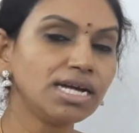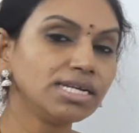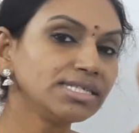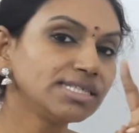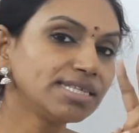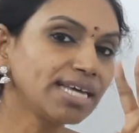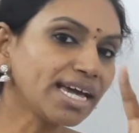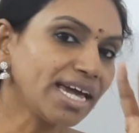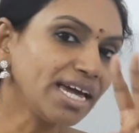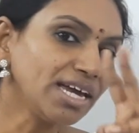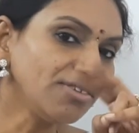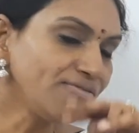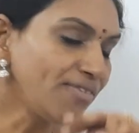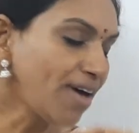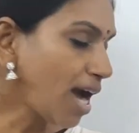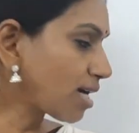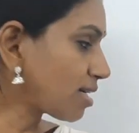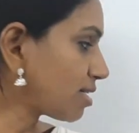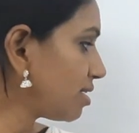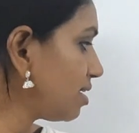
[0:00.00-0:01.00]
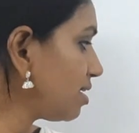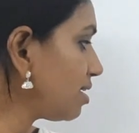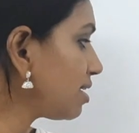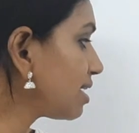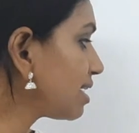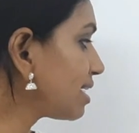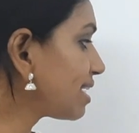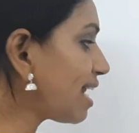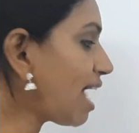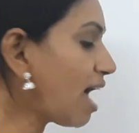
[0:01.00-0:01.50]
Second
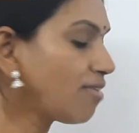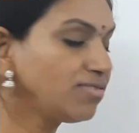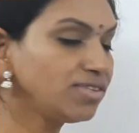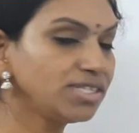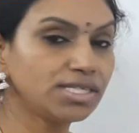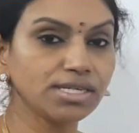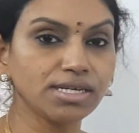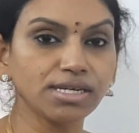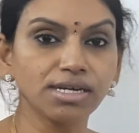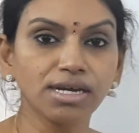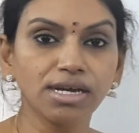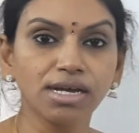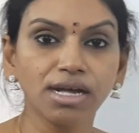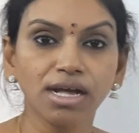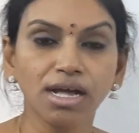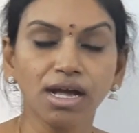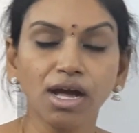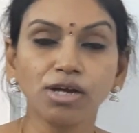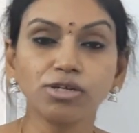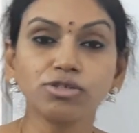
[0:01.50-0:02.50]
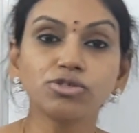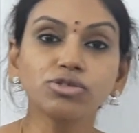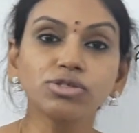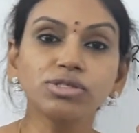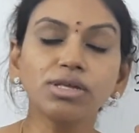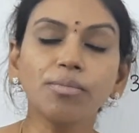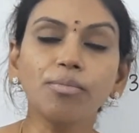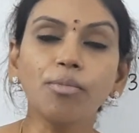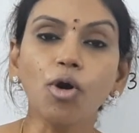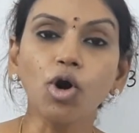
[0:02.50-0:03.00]
factor, gravity. So
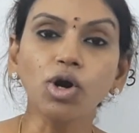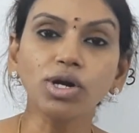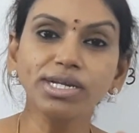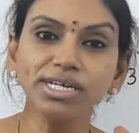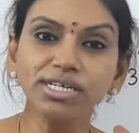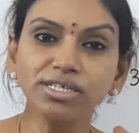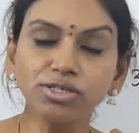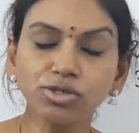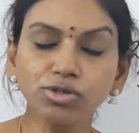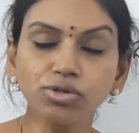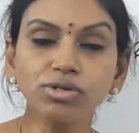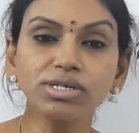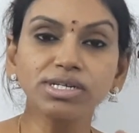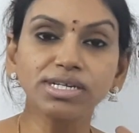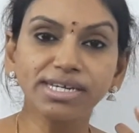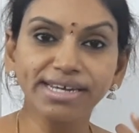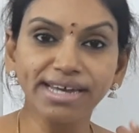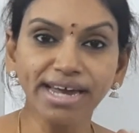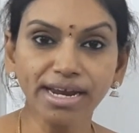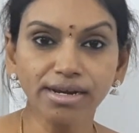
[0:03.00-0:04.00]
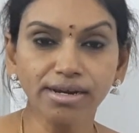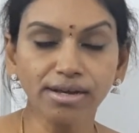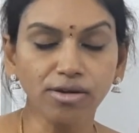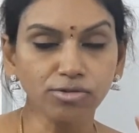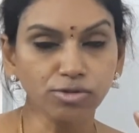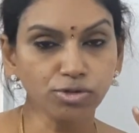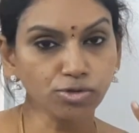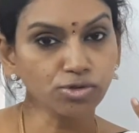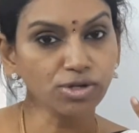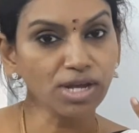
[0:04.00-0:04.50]
the body should
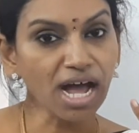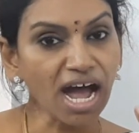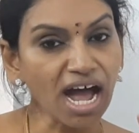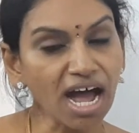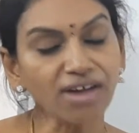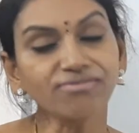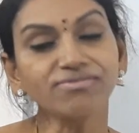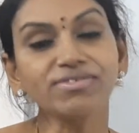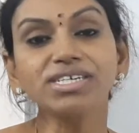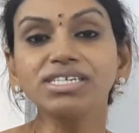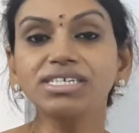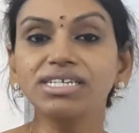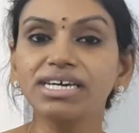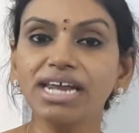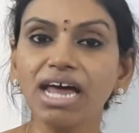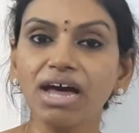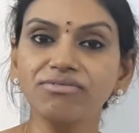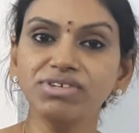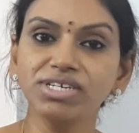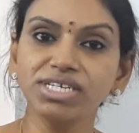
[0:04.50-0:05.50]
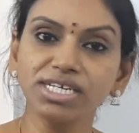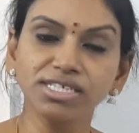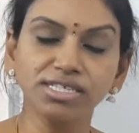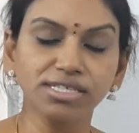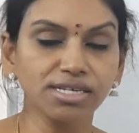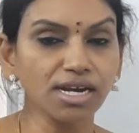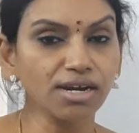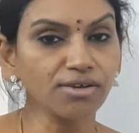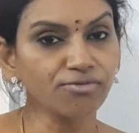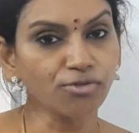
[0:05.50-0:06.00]
have that
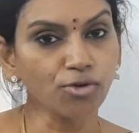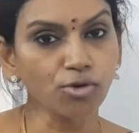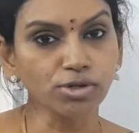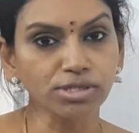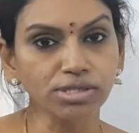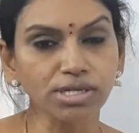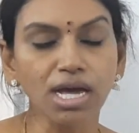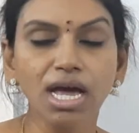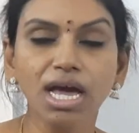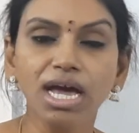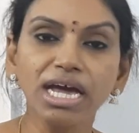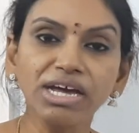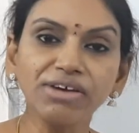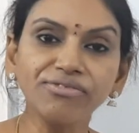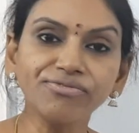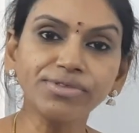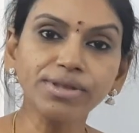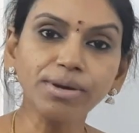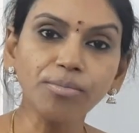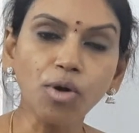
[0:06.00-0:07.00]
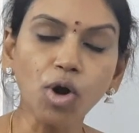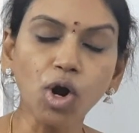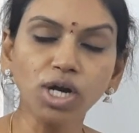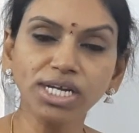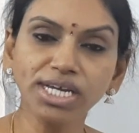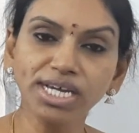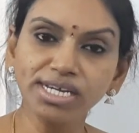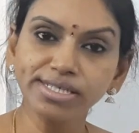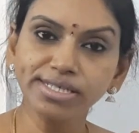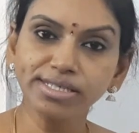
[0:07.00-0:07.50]
gravitational force. If the
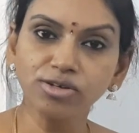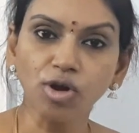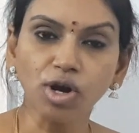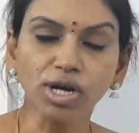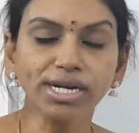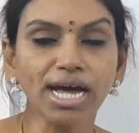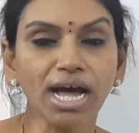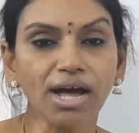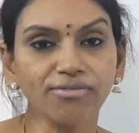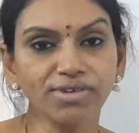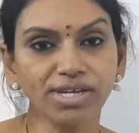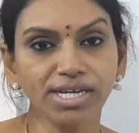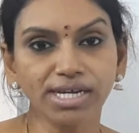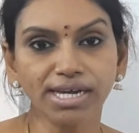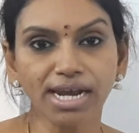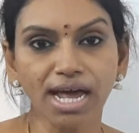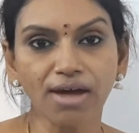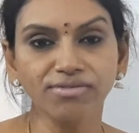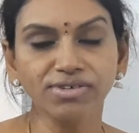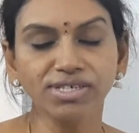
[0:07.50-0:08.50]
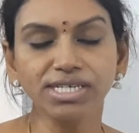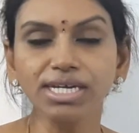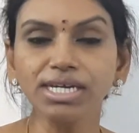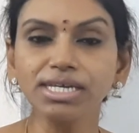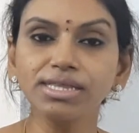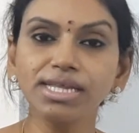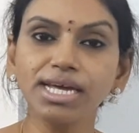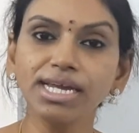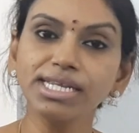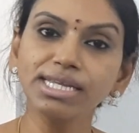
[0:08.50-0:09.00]
body is not having
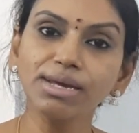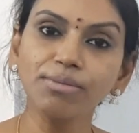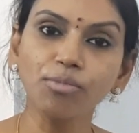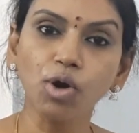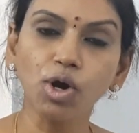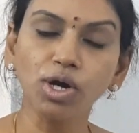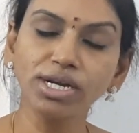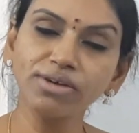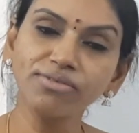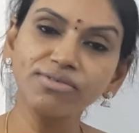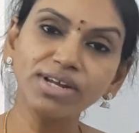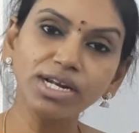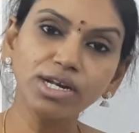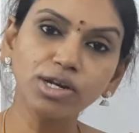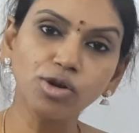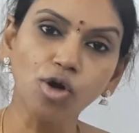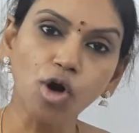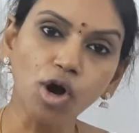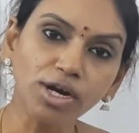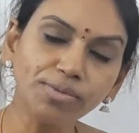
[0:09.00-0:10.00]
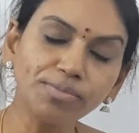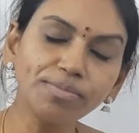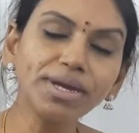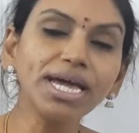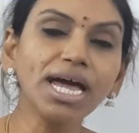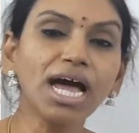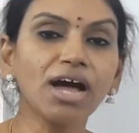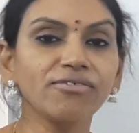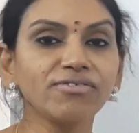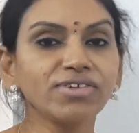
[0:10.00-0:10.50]
gravity, then the body will not be
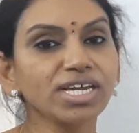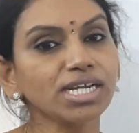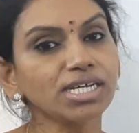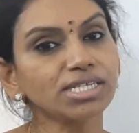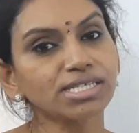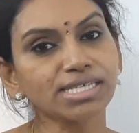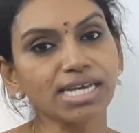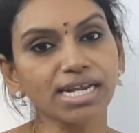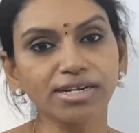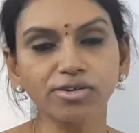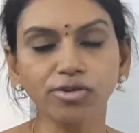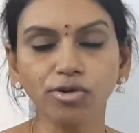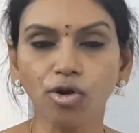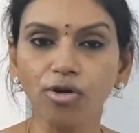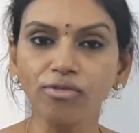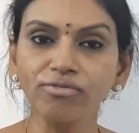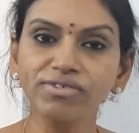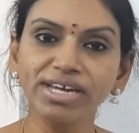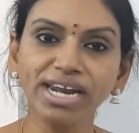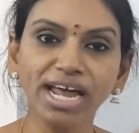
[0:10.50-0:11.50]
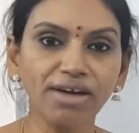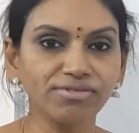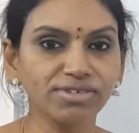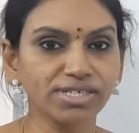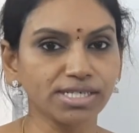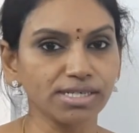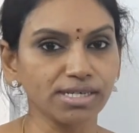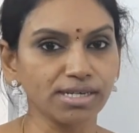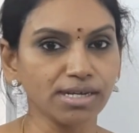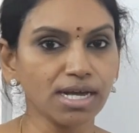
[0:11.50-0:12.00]
having its center of
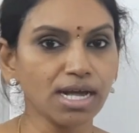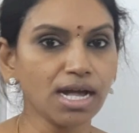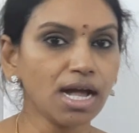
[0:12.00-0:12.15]
gravity.